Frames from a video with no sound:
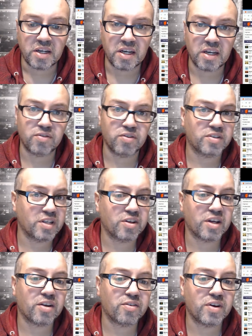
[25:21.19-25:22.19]
If you think you
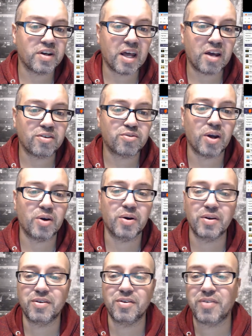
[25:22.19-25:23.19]
got it figured out, try one
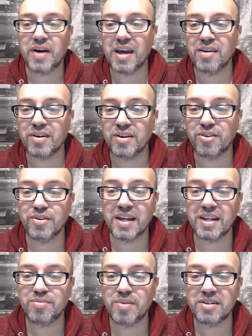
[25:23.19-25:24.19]
of the 5 included
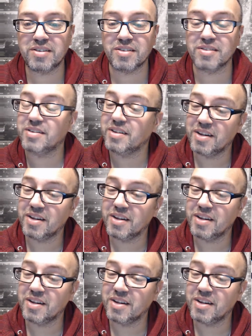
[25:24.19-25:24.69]
expansion.